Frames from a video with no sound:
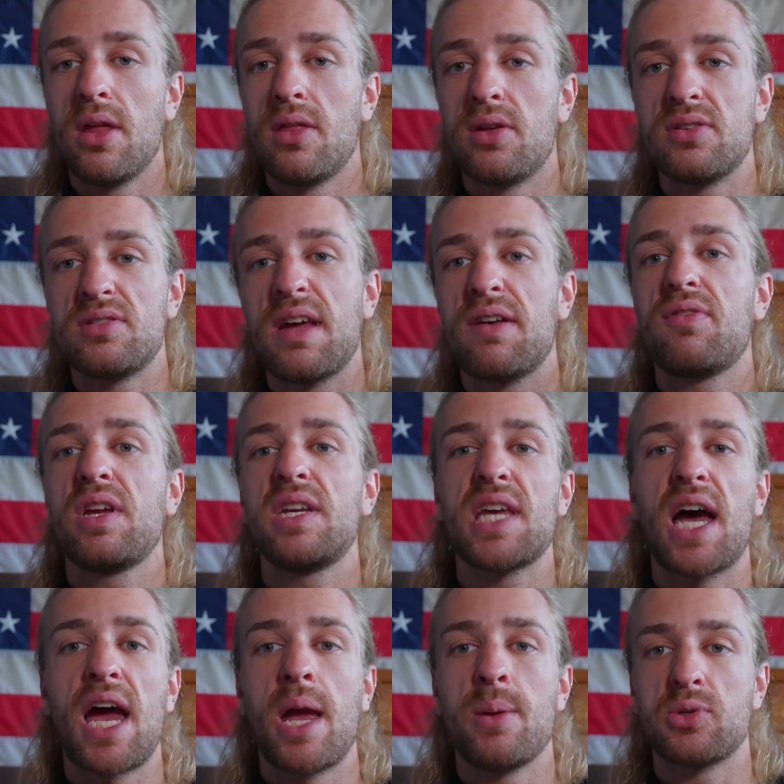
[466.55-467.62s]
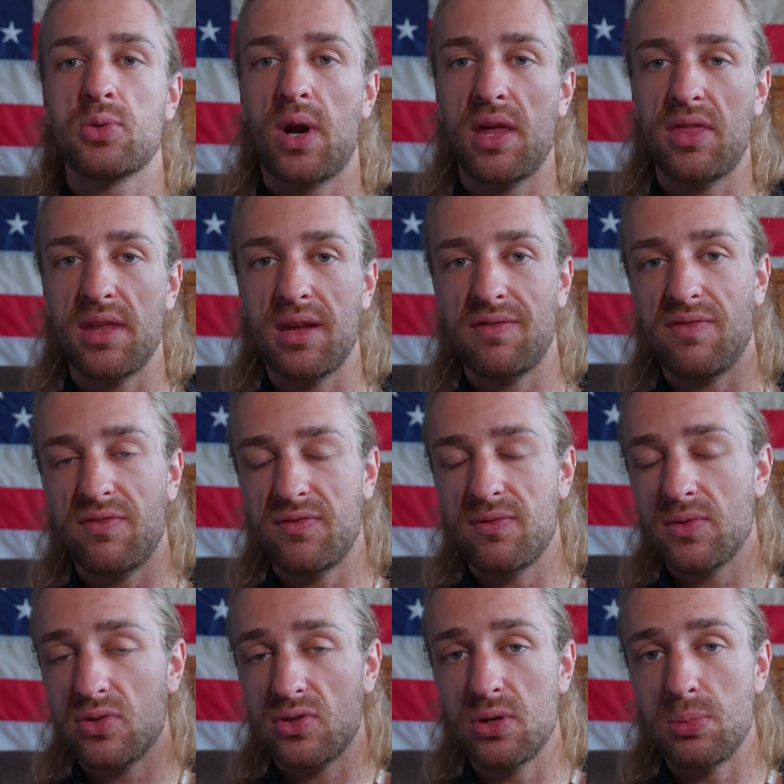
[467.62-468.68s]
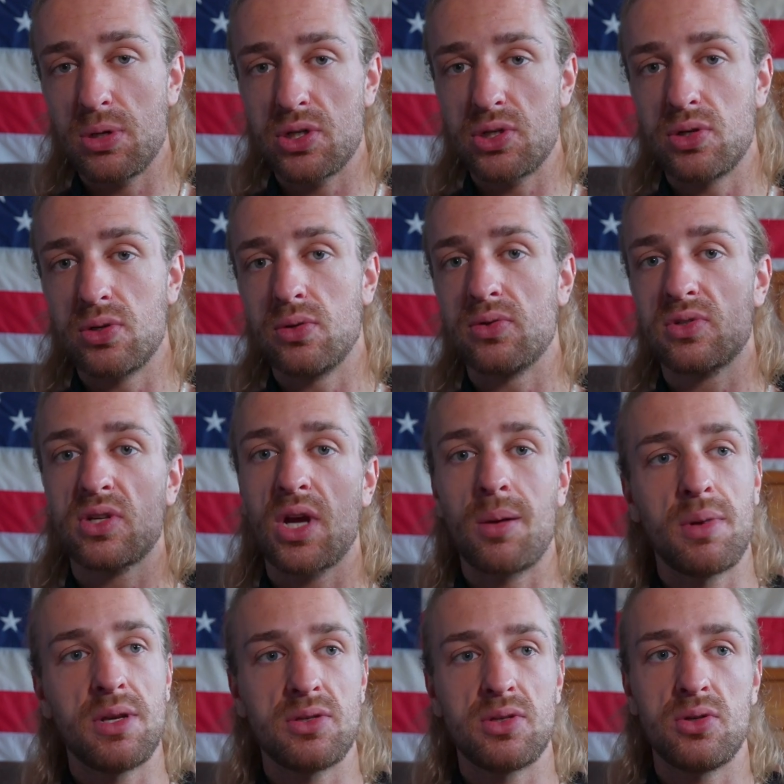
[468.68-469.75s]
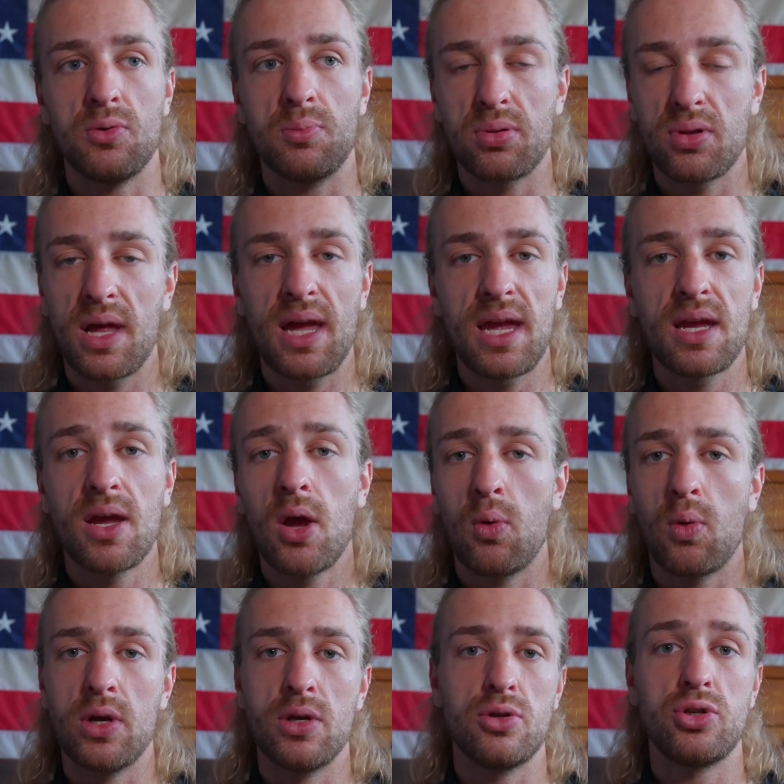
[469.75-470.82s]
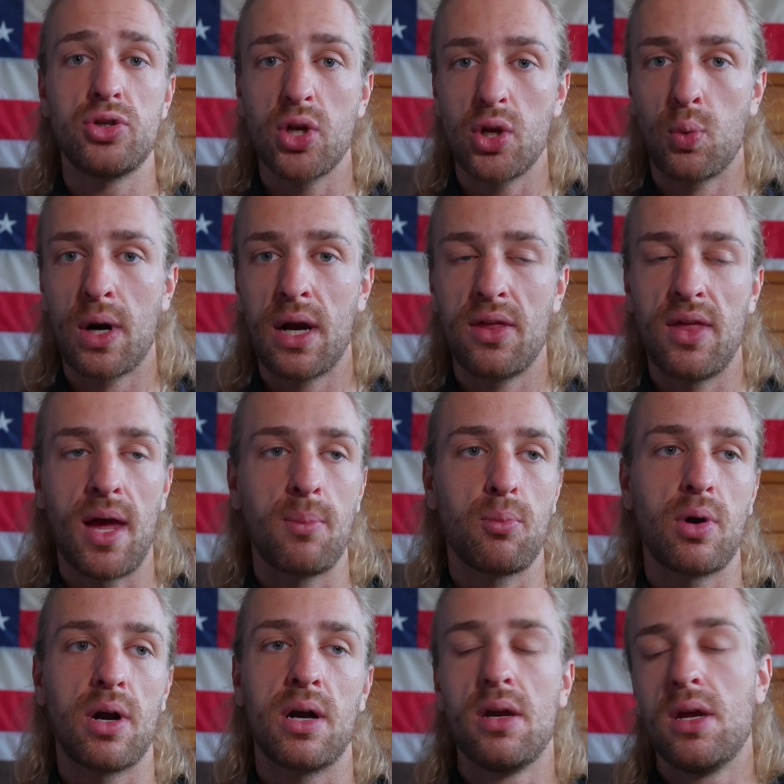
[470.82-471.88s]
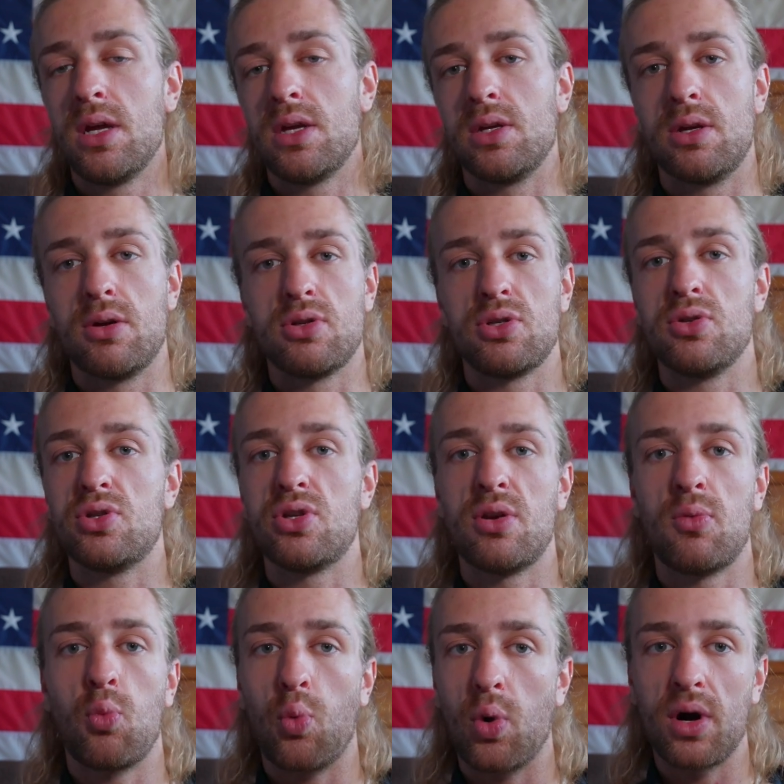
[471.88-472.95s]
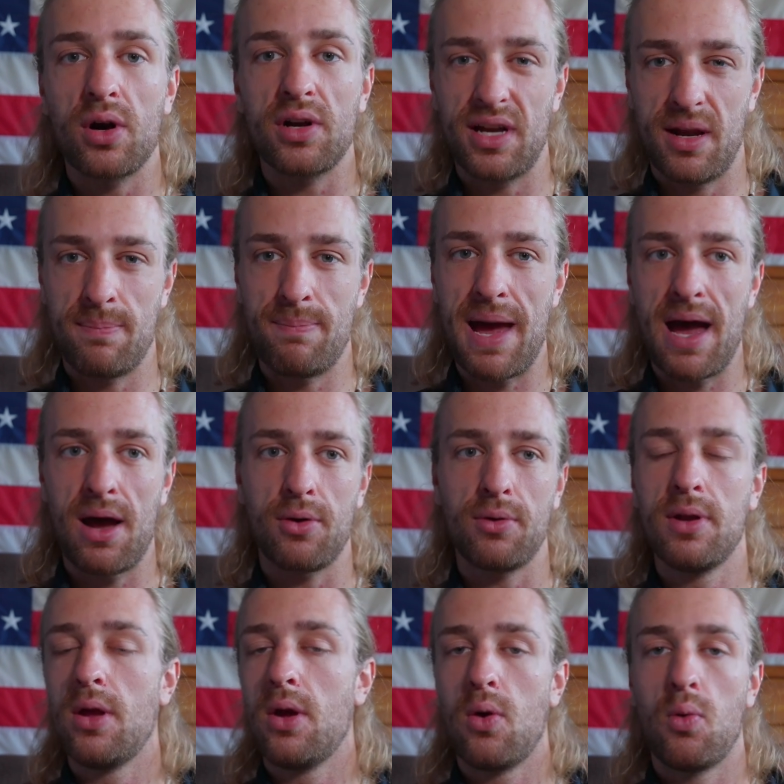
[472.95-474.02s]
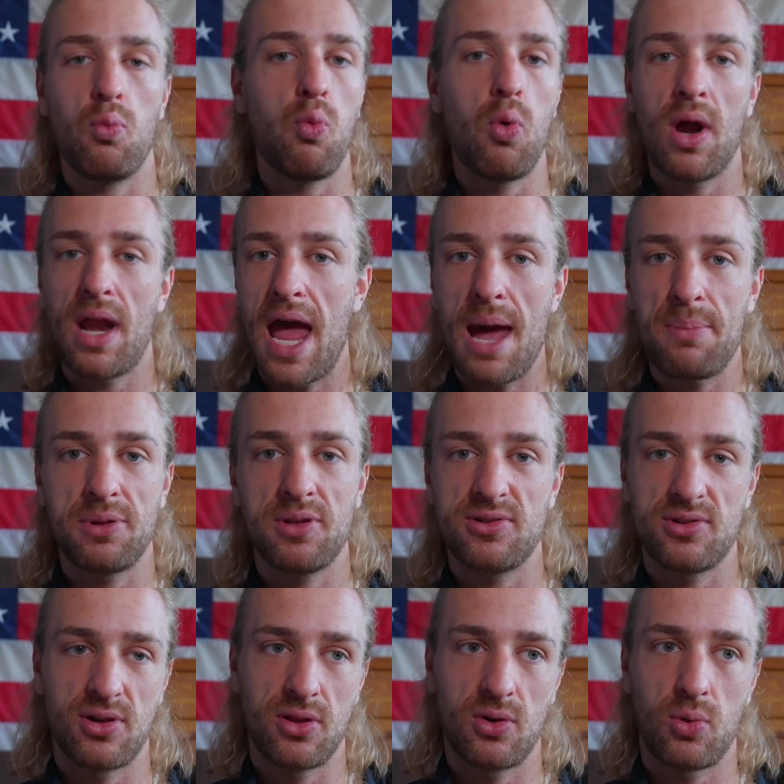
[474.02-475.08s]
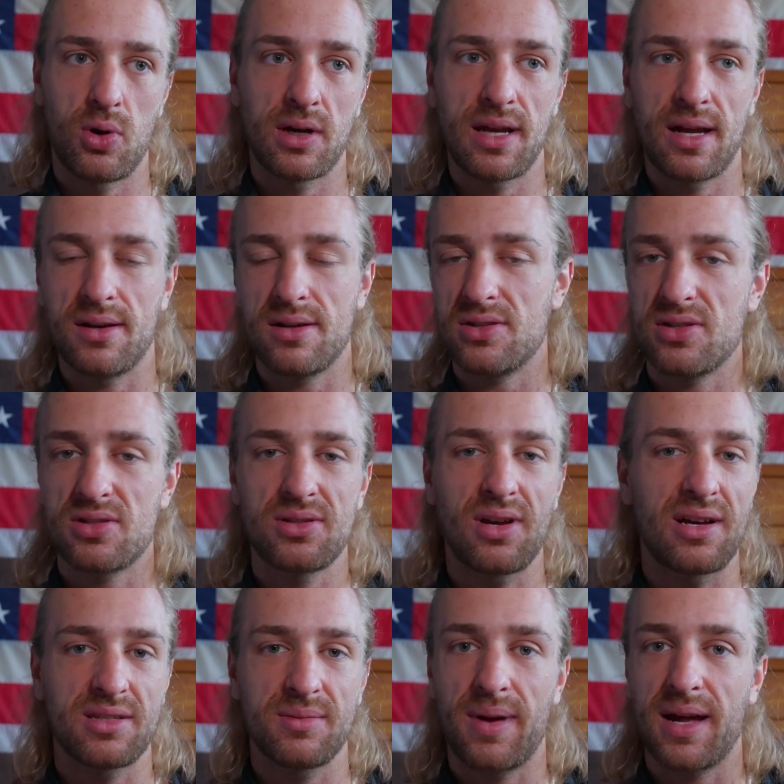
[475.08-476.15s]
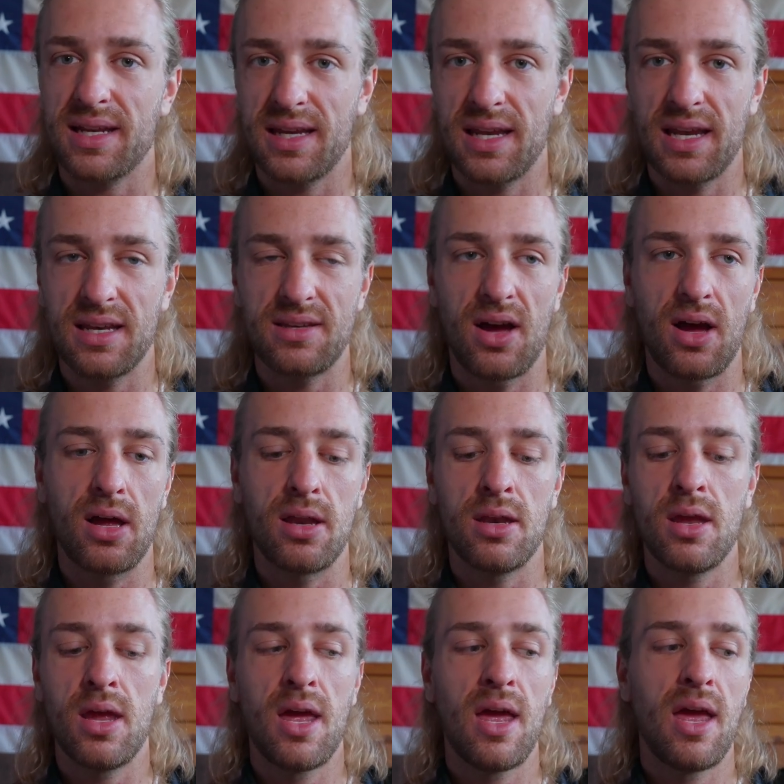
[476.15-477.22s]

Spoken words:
There's definitely times where I think super shoes come into play, where you should wear them, where, you know, you shouldn't worry about what happens during the workout and just toss them on and get it done.